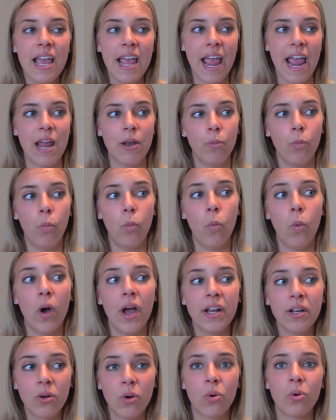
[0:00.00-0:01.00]
and
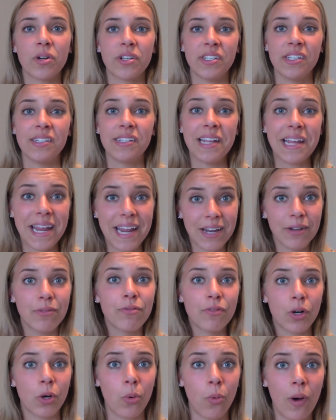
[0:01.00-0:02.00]
what courses it
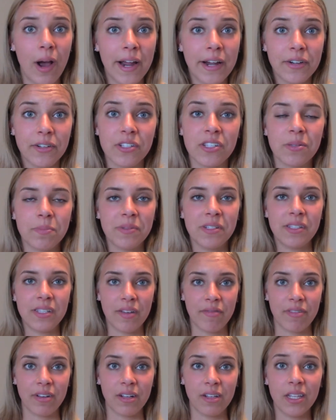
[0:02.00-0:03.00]
requires
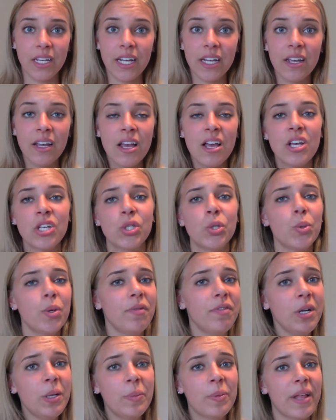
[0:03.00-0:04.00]
specifically. So
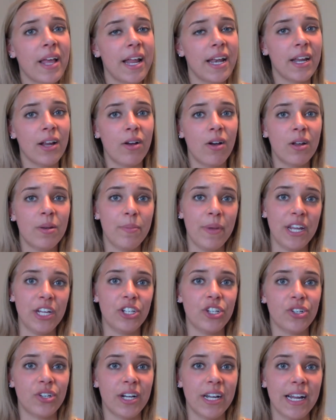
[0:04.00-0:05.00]
if you're planning on
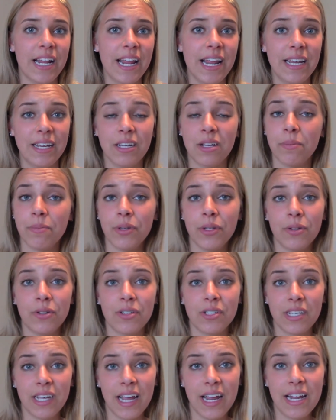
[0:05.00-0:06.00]
majoring in
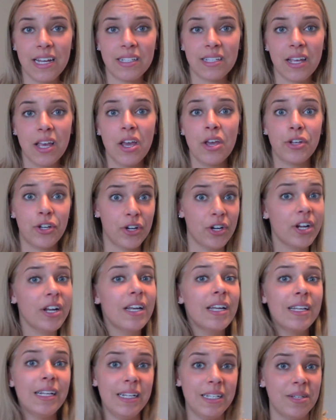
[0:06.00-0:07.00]
computer science, you're
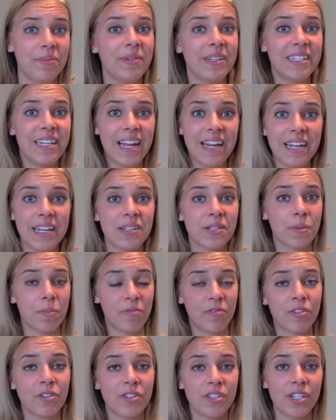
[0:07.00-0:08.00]
going to need to be taking some
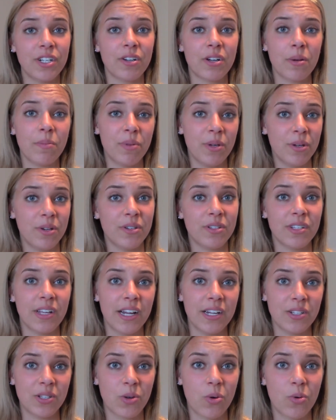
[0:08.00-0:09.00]
first year computer
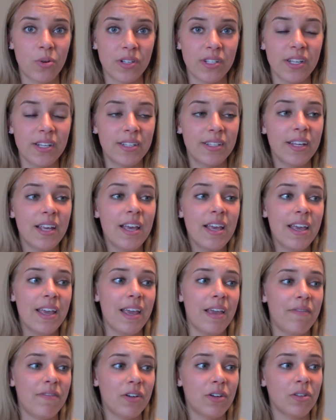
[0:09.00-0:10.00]
science courses.
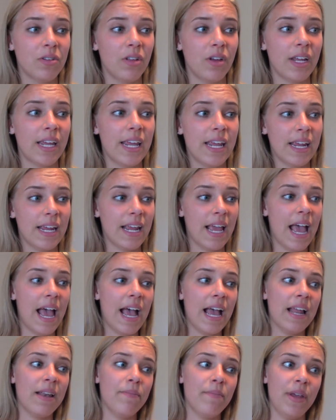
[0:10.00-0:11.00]
If you're looking
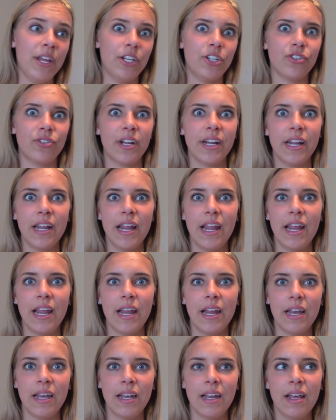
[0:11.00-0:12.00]
at majoring
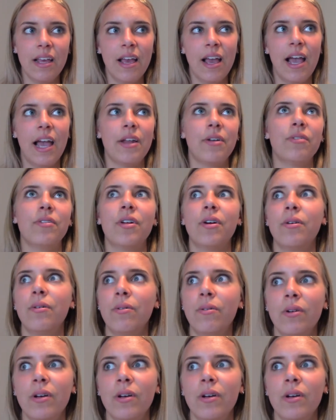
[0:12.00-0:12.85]
in, I don't know,